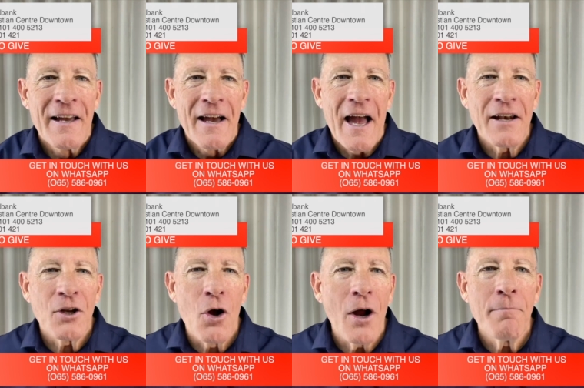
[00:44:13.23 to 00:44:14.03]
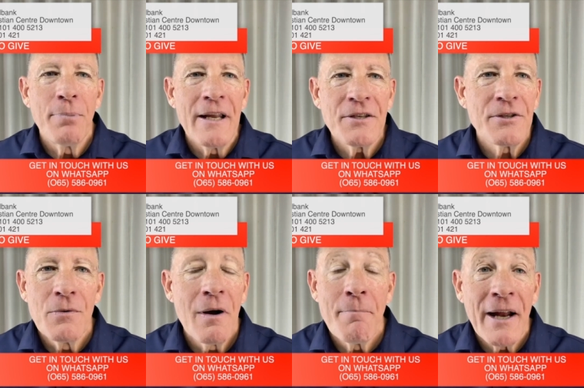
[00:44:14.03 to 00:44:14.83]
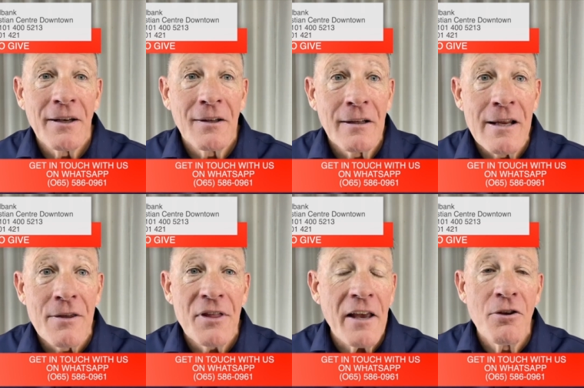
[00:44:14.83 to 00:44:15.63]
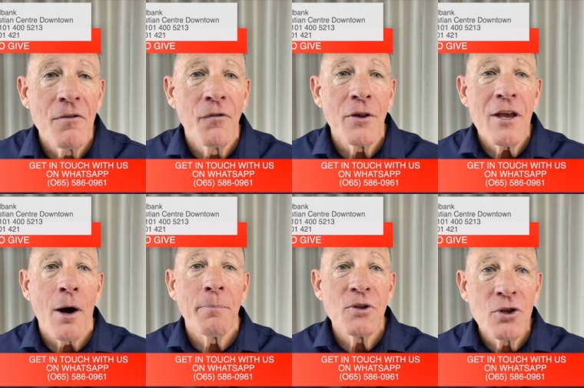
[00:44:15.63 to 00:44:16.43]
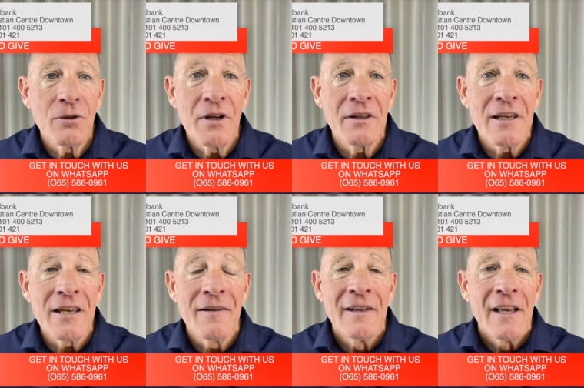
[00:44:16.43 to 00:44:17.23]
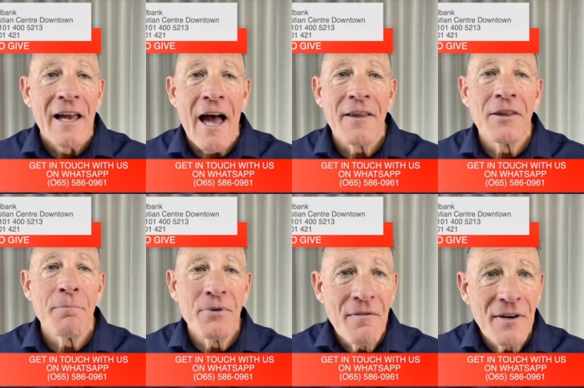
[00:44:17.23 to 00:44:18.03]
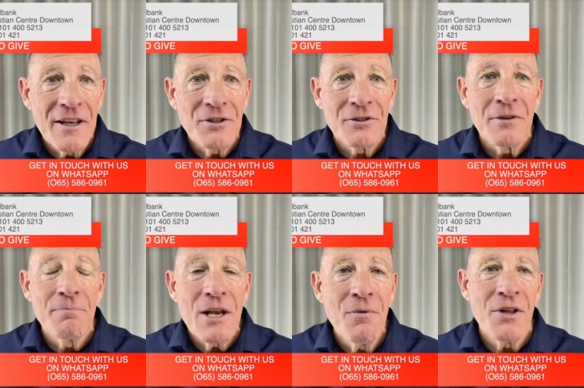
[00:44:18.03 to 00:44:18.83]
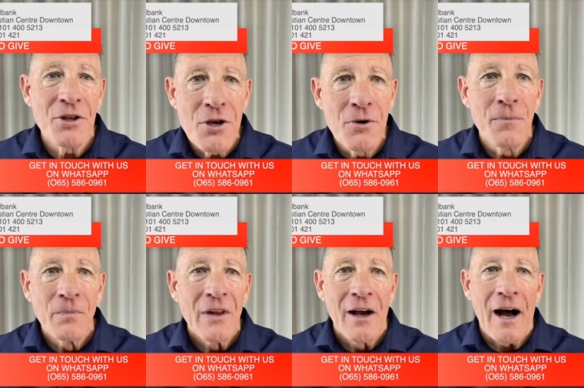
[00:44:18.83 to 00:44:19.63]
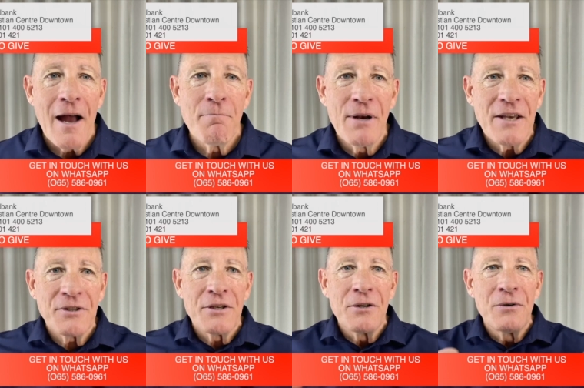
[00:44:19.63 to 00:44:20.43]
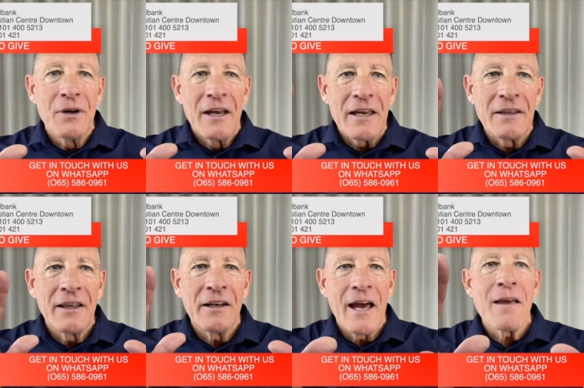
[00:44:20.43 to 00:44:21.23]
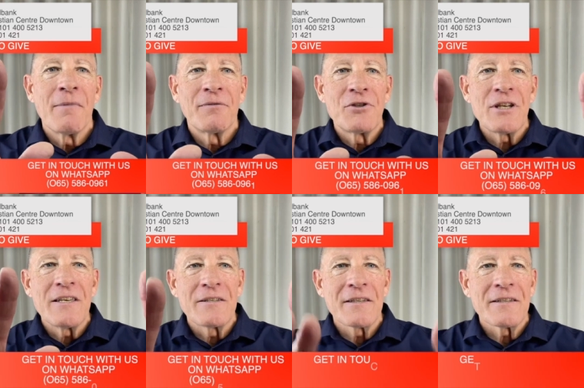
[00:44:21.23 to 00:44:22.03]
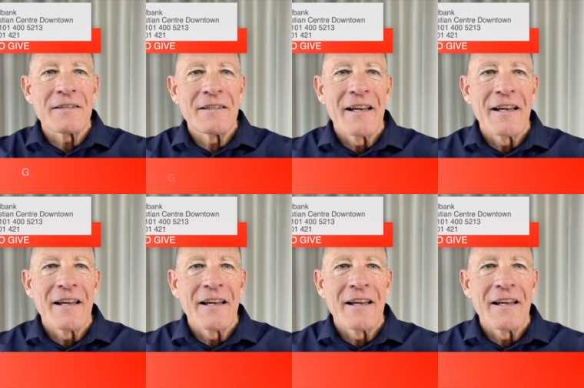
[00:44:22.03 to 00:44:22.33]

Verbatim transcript: And God bless you abundantly. Thank you for the opportunity and the privilege to be with you. I bless you in the name of Jesus.